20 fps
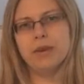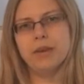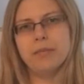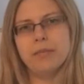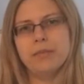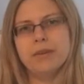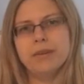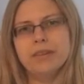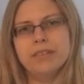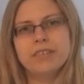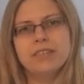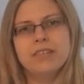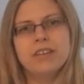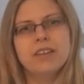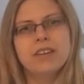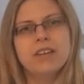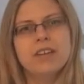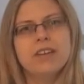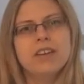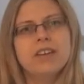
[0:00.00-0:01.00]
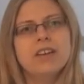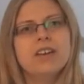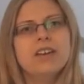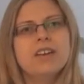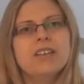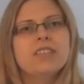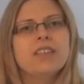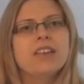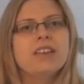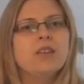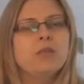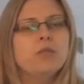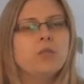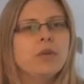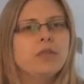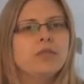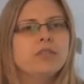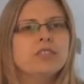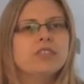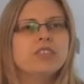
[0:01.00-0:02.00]
purpose, then you
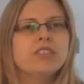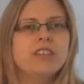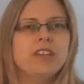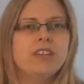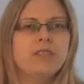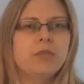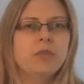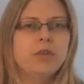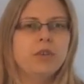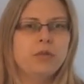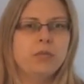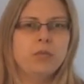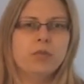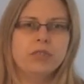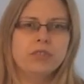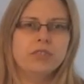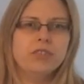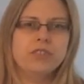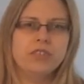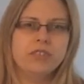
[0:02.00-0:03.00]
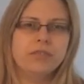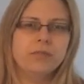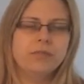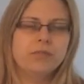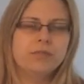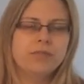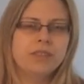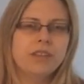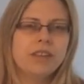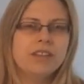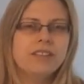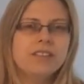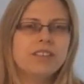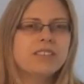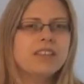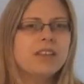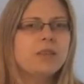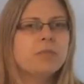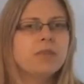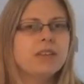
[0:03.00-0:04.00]
won't achieve what you want to. It's the
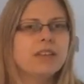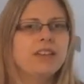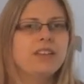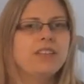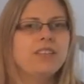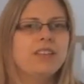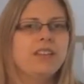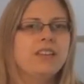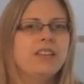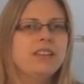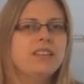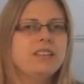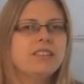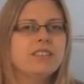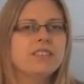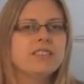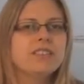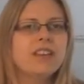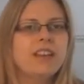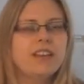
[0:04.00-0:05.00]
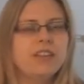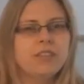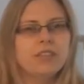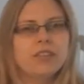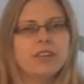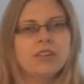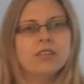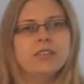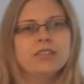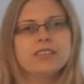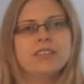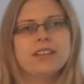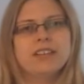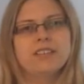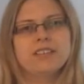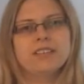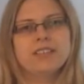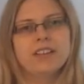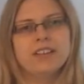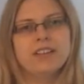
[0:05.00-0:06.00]
same with anything. You need to set your goals, set
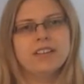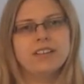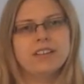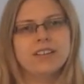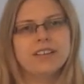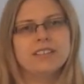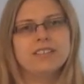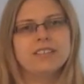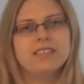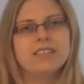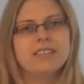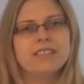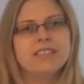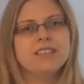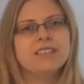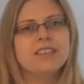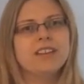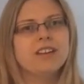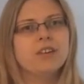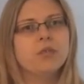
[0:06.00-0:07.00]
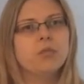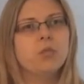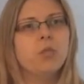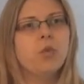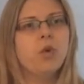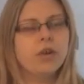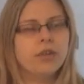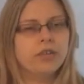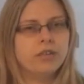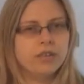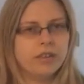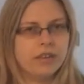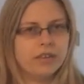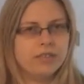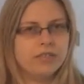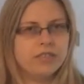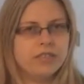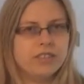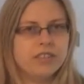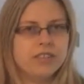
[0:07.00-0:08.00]
your targets and decide what you're
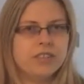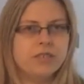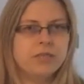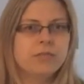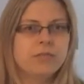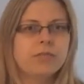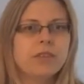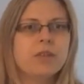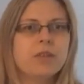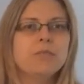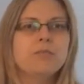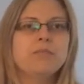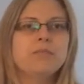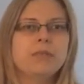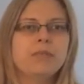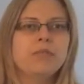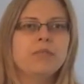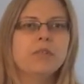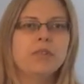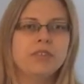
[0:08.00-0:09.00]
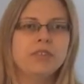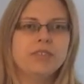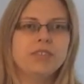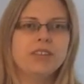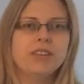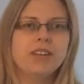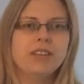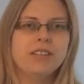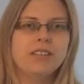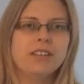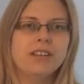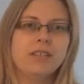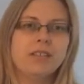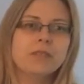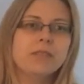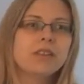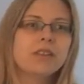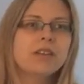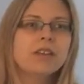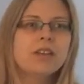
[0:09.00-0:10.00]
going to do before you start
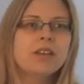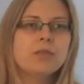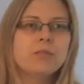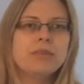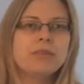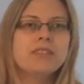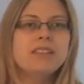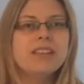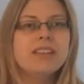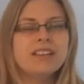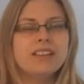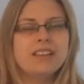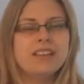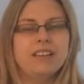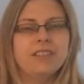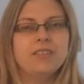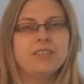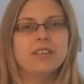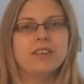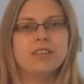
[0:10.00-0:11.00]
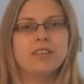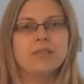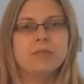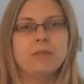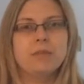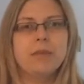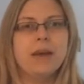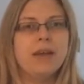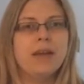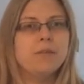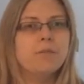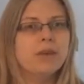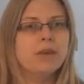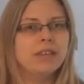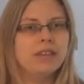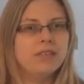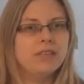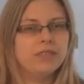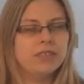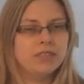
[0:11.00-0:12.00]
out. Particularly if you're going to be paying
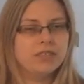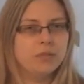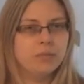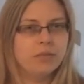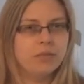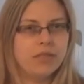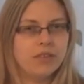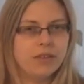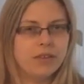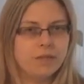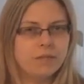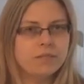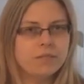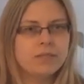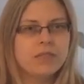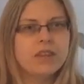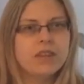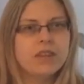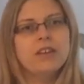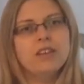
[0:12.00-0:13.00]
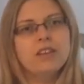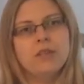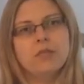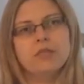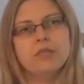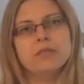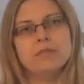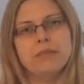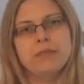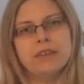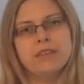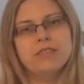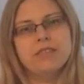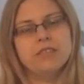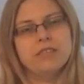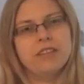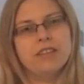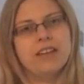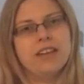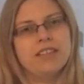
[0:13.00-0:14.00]
money for something, you want to make
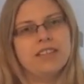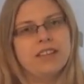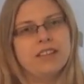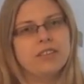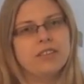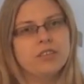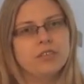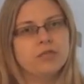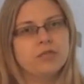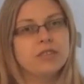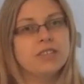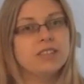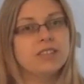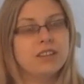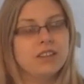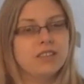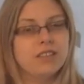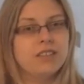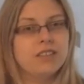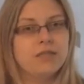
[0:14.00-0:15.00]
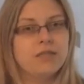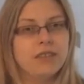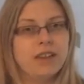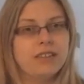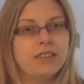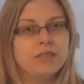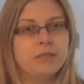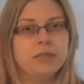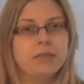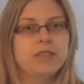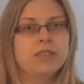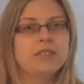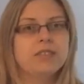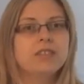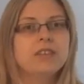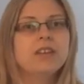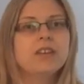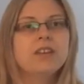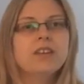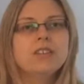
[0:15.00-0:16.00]
sure you get that good return on investment.
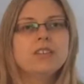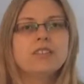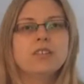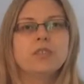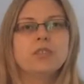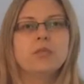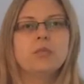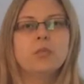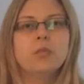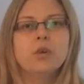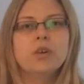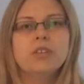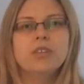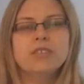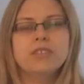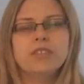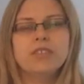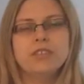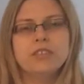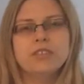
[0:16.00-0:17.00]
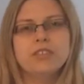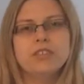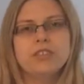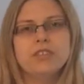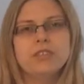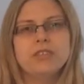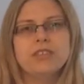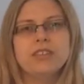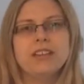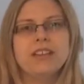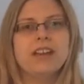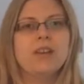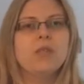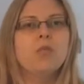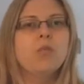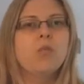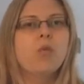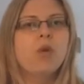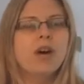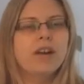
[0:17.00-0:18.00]
So the words that you're choosing
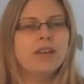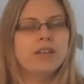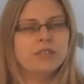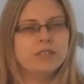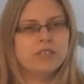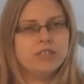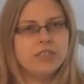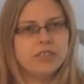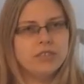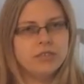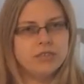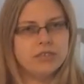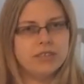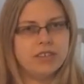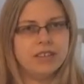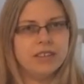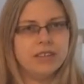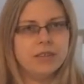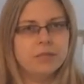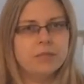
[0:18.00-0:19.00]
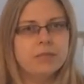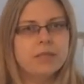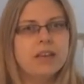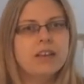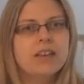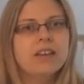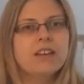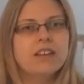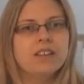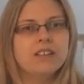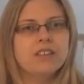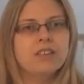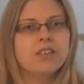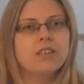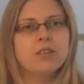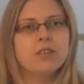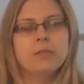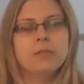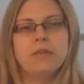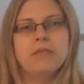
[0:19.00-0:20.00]
and why you're choosing them has
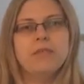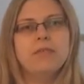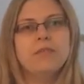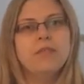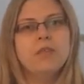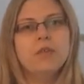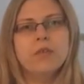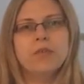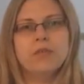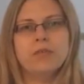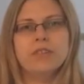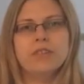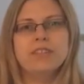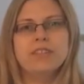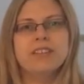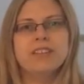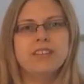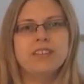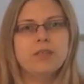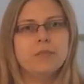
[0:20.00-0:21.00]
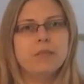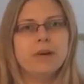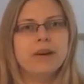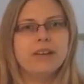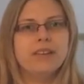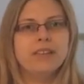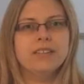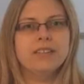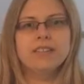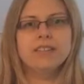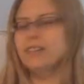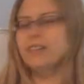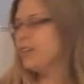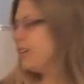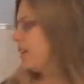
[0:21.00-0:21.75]
got to be forefront in your mind